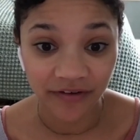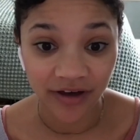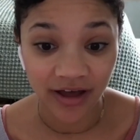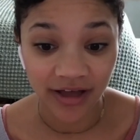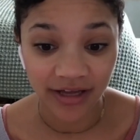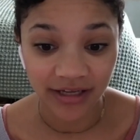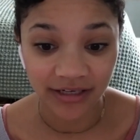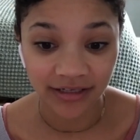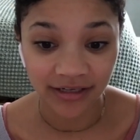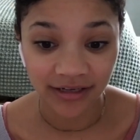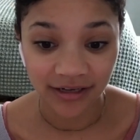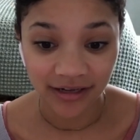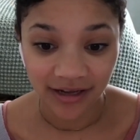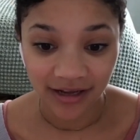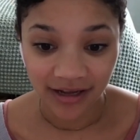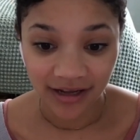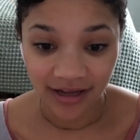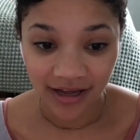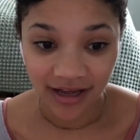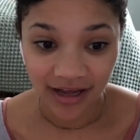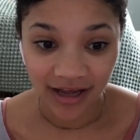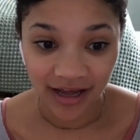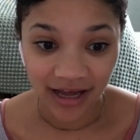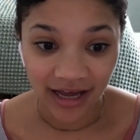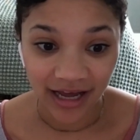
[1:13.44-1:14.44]
fun
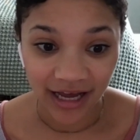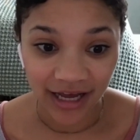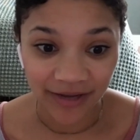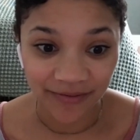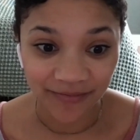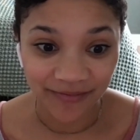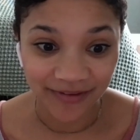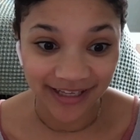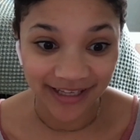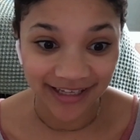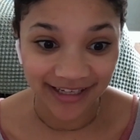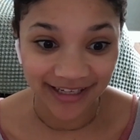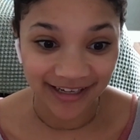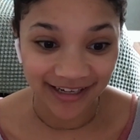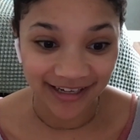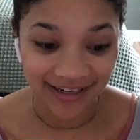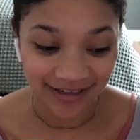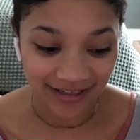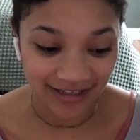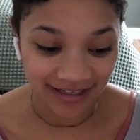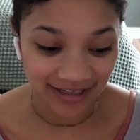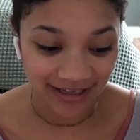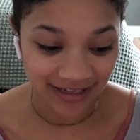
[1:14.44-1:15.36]
i mean